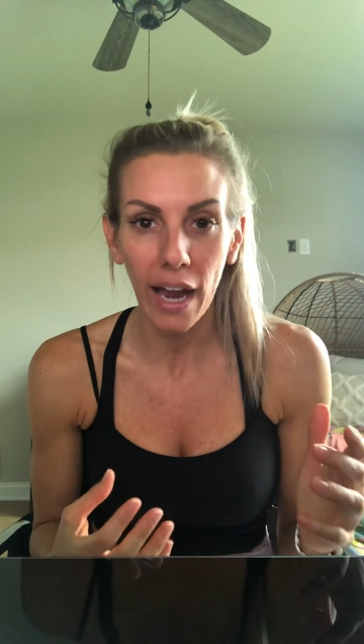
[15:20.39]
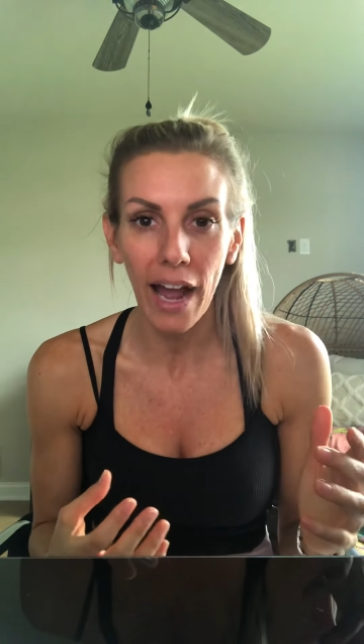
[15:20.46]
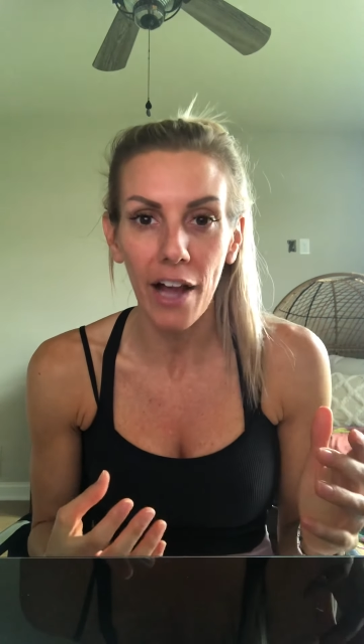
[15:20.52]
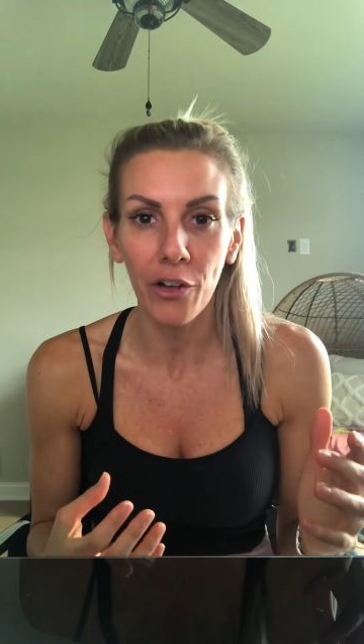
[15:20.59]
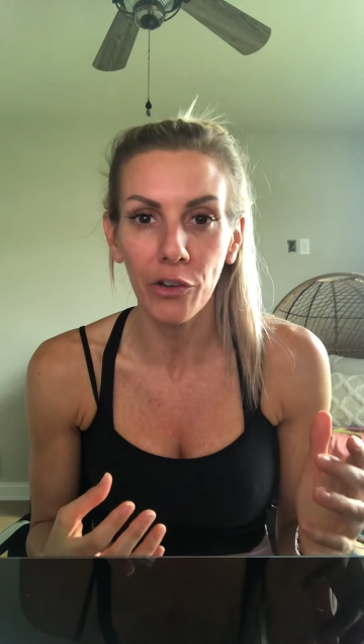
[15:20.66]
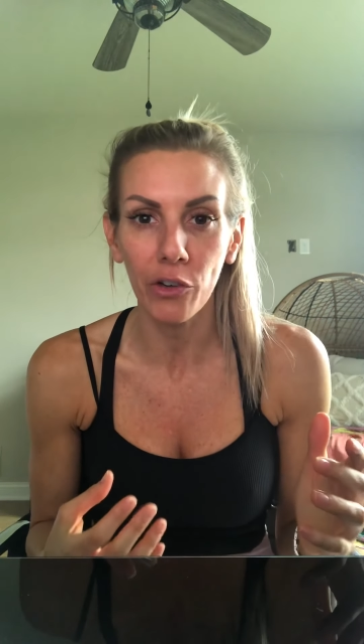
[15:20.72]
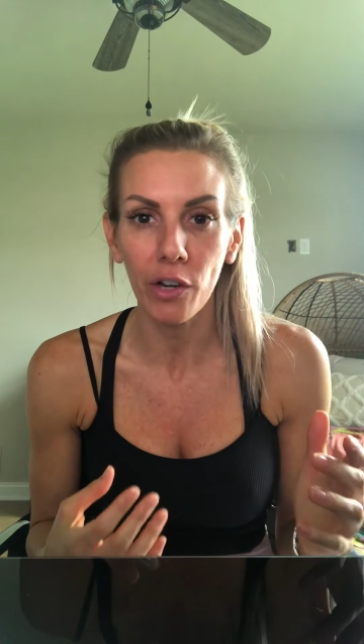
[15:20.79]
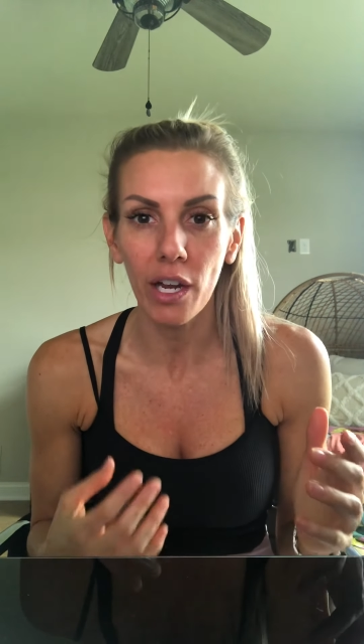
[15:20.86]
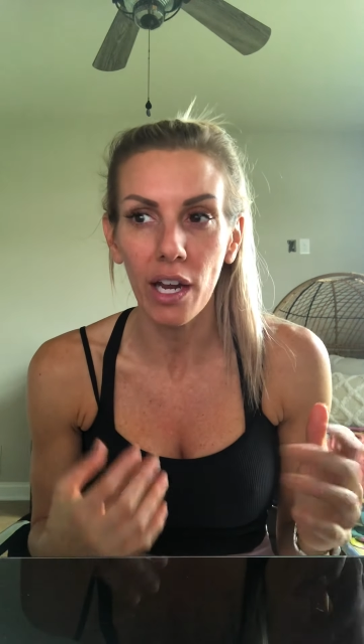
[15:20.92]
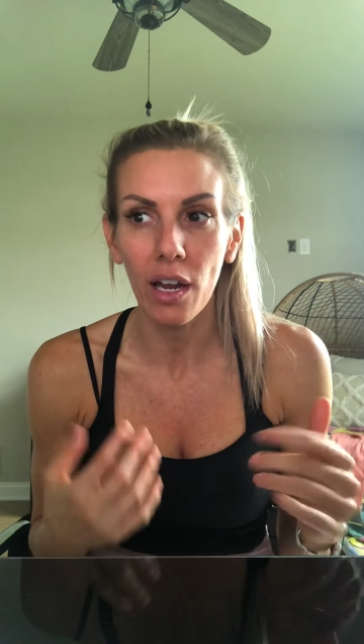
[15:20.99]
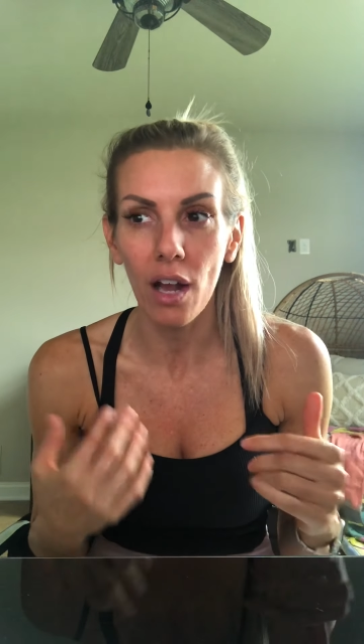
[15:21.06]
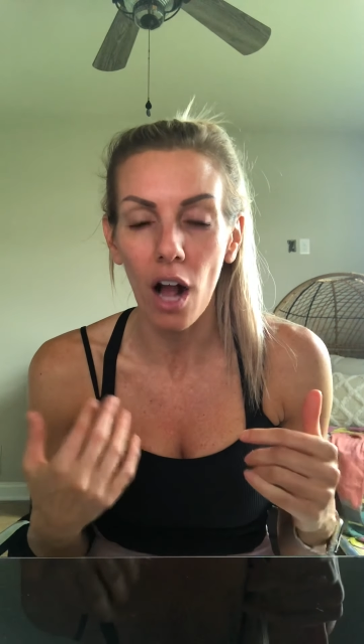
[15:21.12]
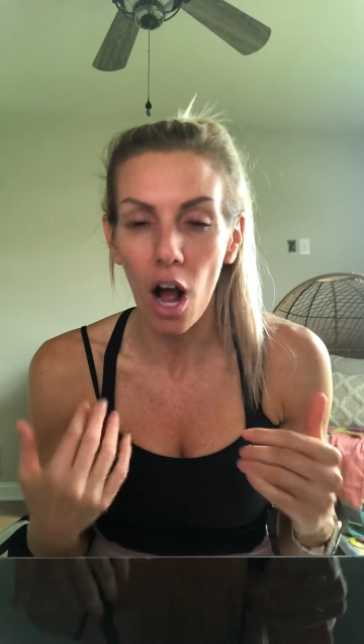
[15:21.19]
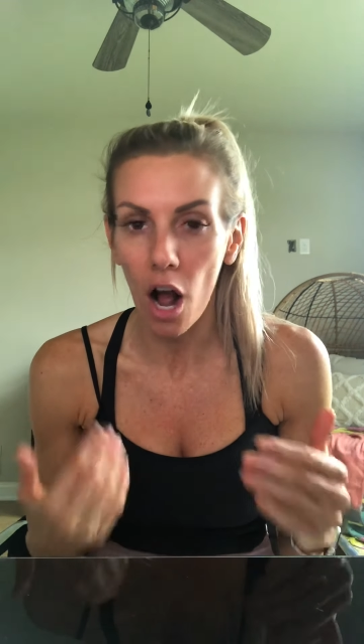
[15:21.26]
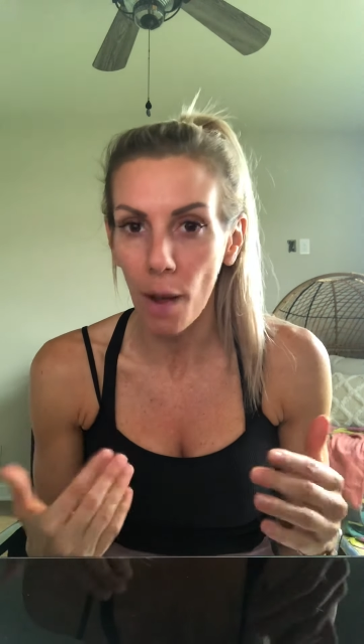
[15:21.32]
calorie
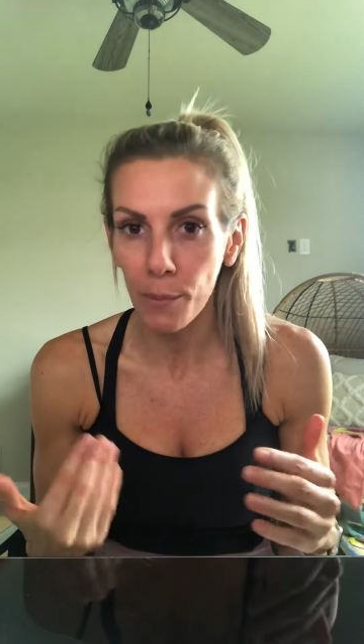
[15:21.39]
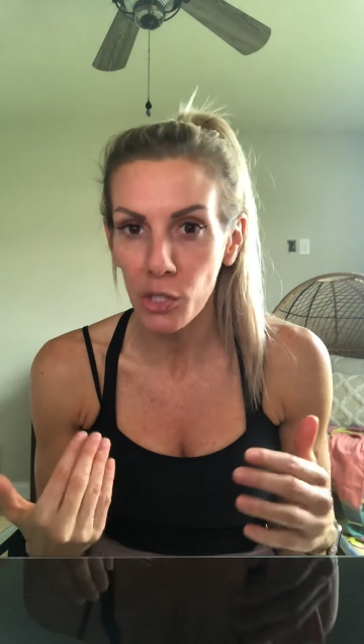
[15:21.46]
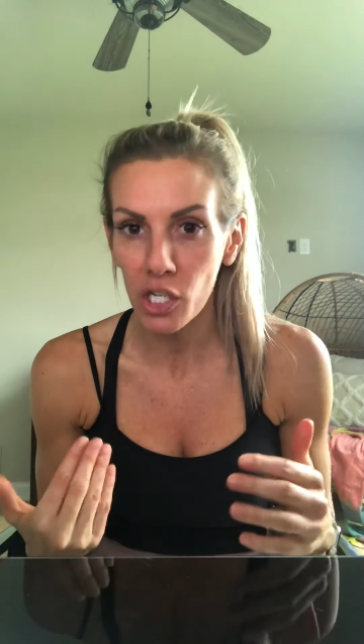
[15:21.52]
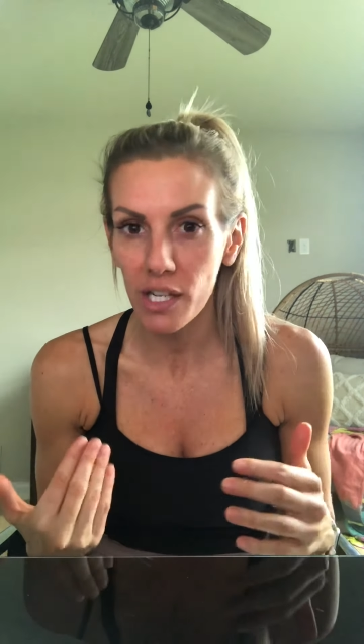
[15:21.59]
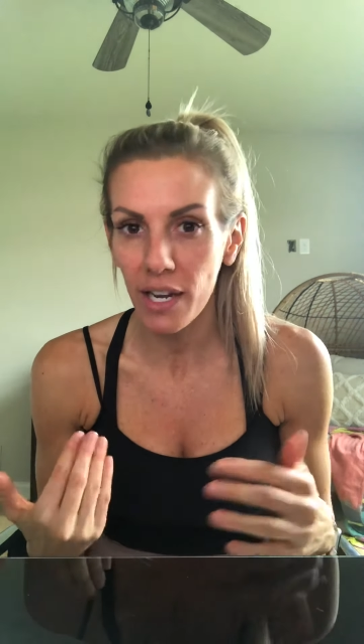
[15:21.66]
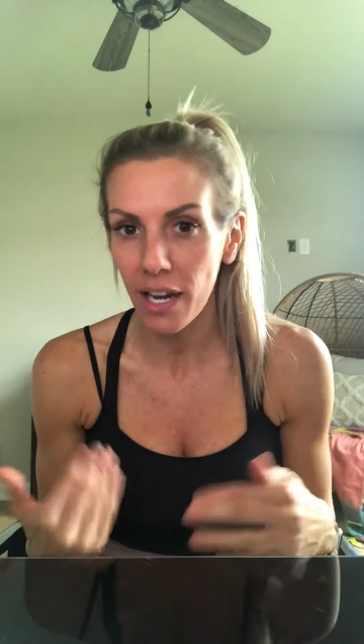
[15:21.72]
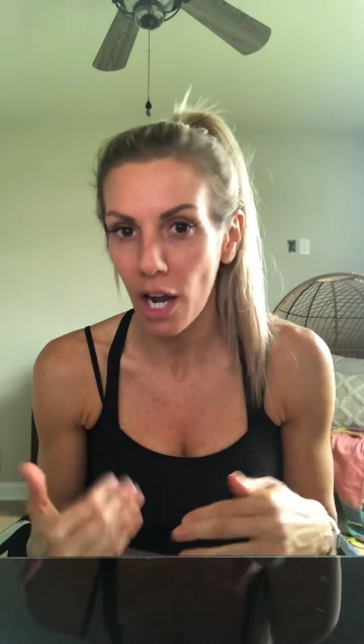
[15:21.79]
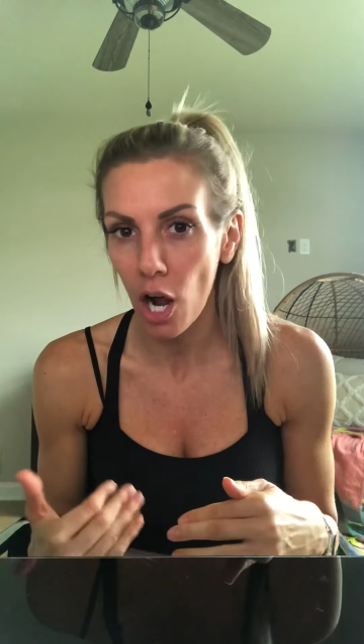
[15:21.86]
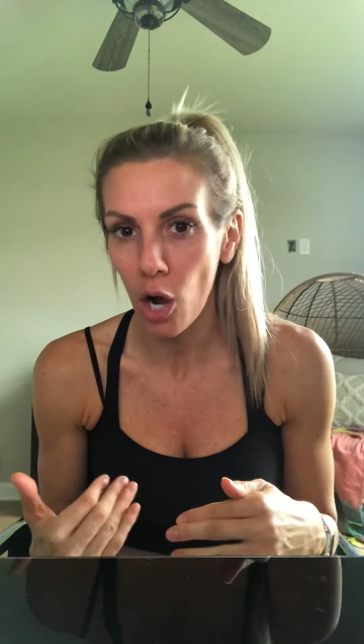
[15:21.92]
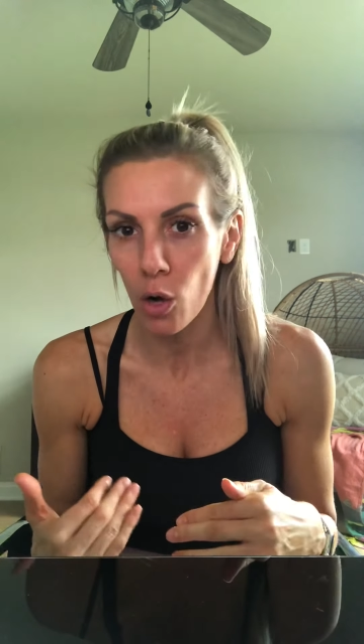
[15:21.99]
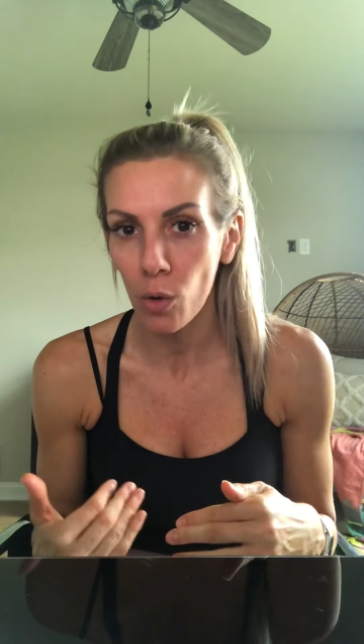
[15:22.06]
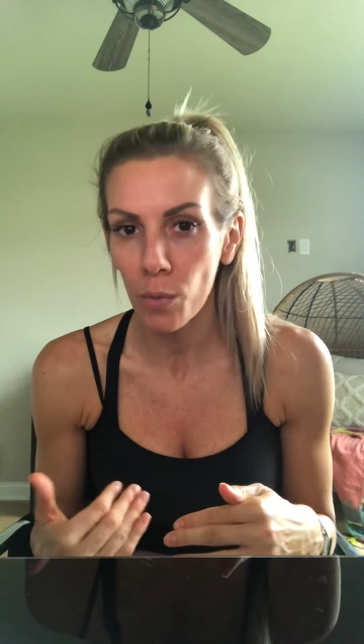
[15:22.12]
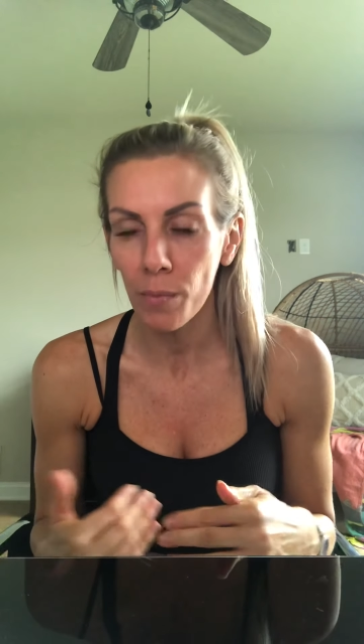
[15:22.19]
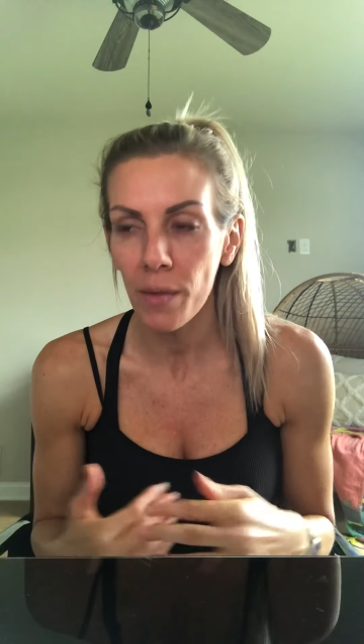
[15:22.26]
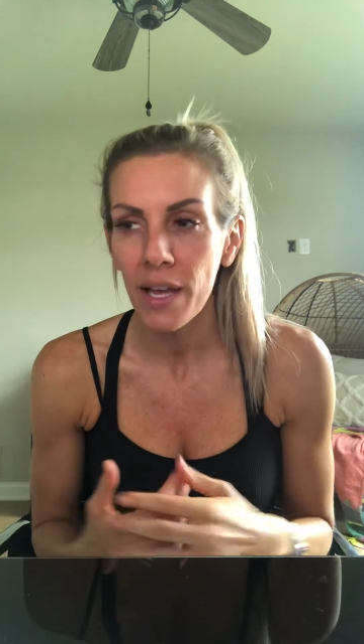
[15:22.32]
option at
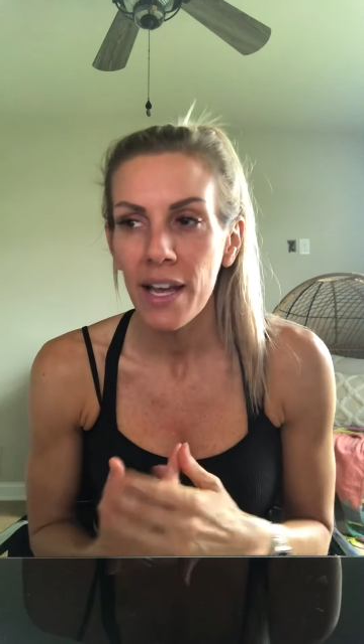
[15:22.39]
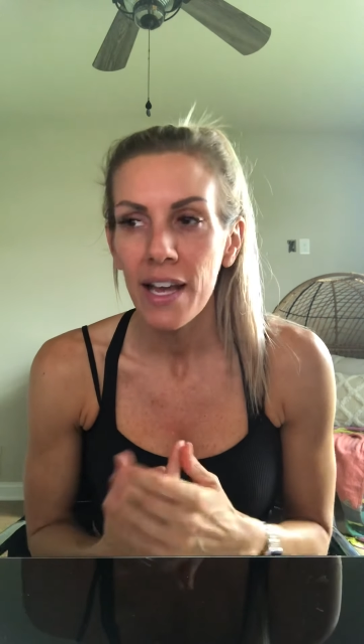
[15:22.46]
home.